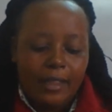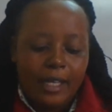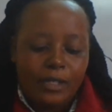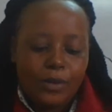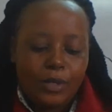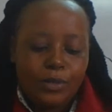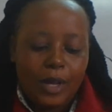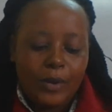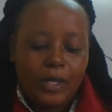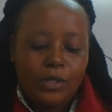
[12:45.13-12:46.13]
that's what
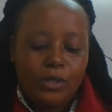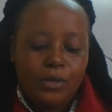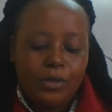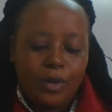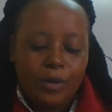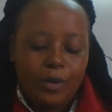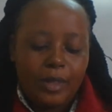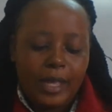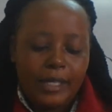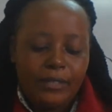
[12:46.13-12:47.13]
we are going to do.
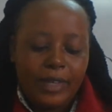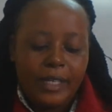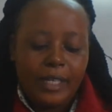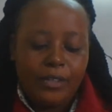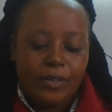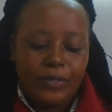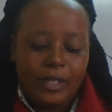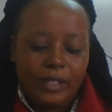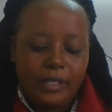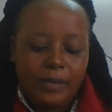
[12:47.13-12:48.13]
The advantage of
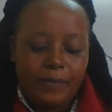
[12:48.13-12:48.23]
it.